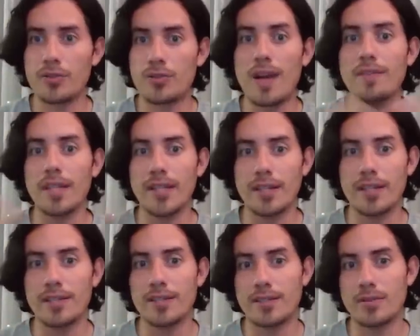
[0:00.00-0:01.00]

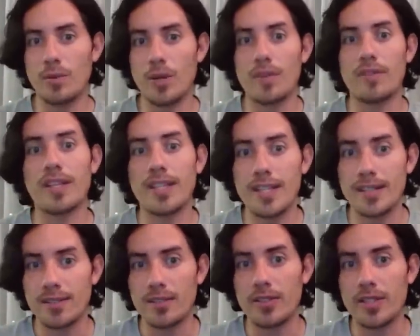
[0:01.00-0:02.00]
traveling is one of the
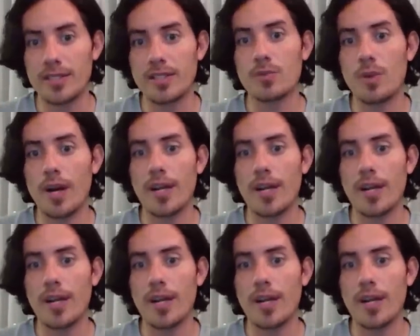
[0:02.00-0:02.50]
keys. So this is